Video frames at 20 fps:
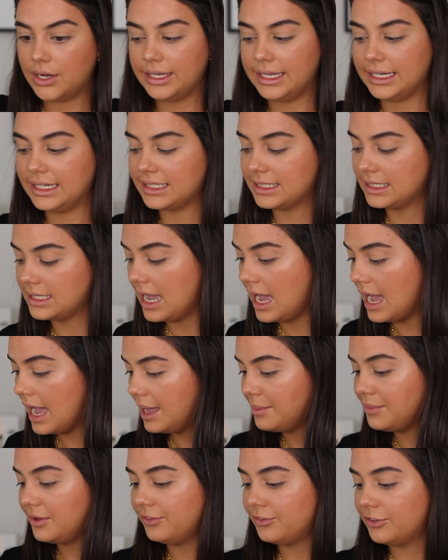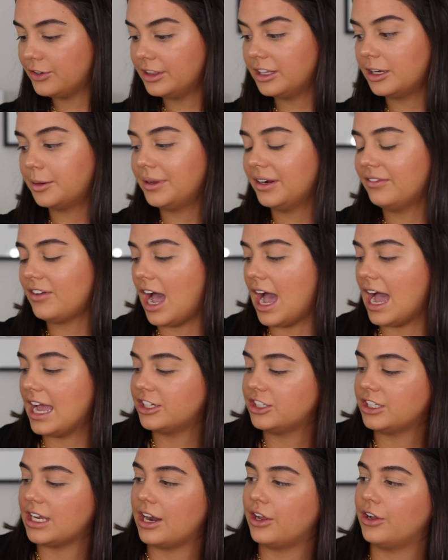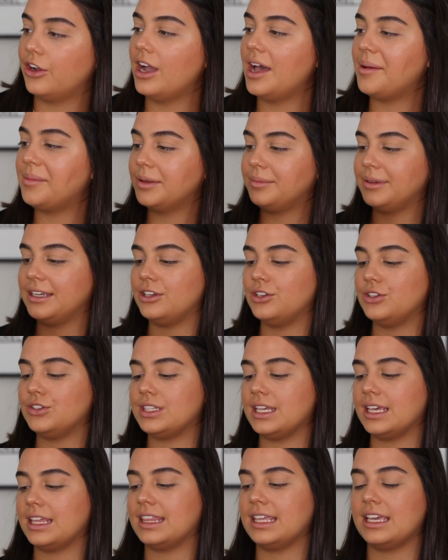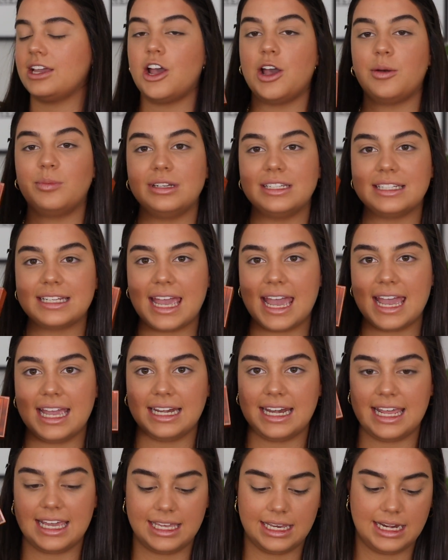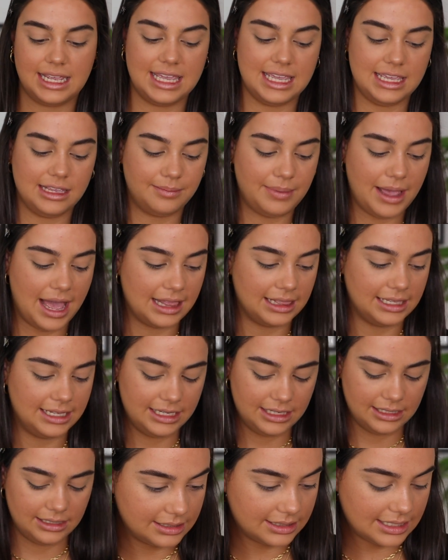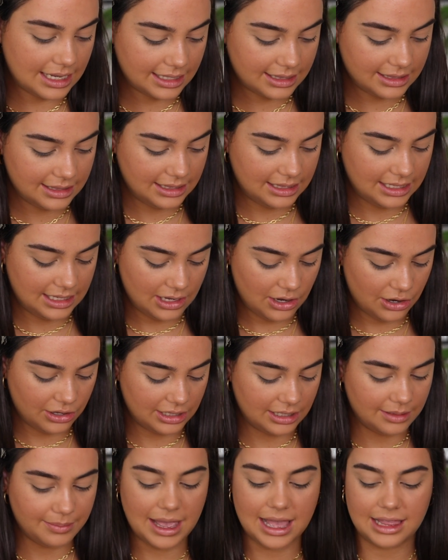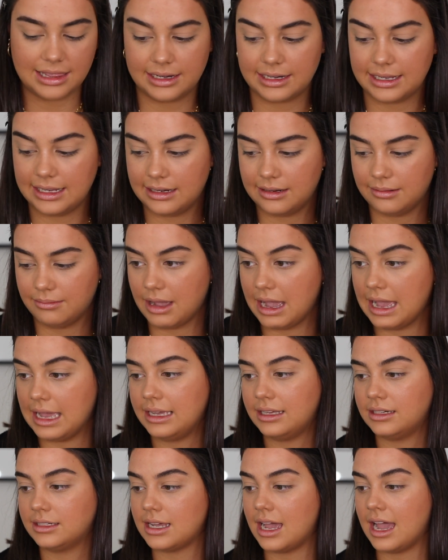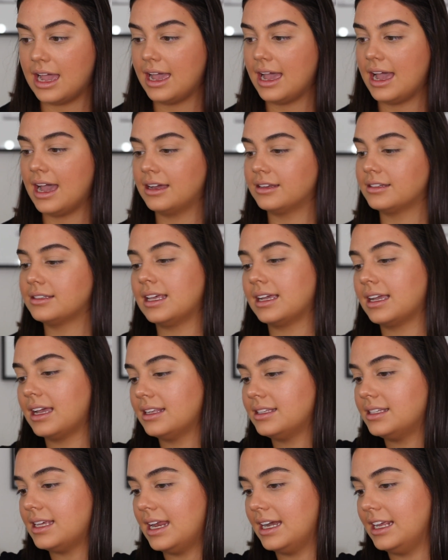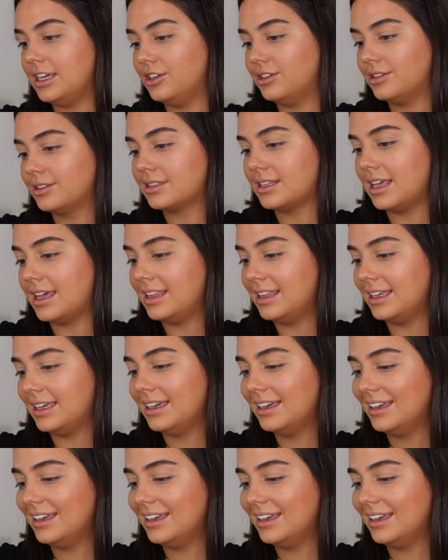it is time for a little bit of eyeshadow. I'm going to be using the Urban Decay Naked Heat palette. The only palette in my entire house that gets any use lately.